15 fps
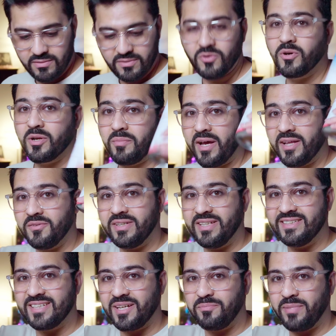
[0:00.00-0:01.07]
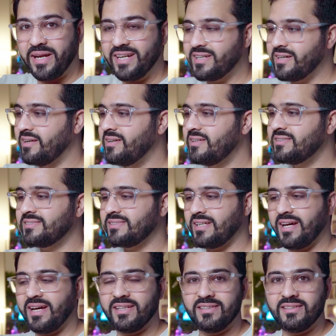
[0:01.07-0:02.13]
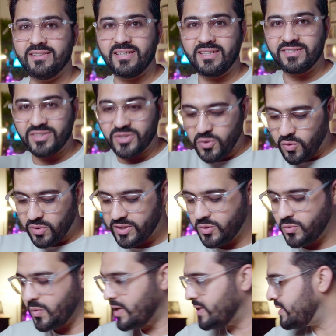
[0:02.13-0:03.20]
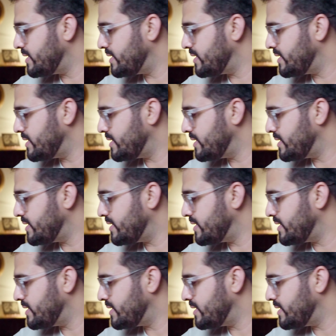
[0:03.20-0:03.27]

Okay, by the way, these are paint colors and there's a golden one.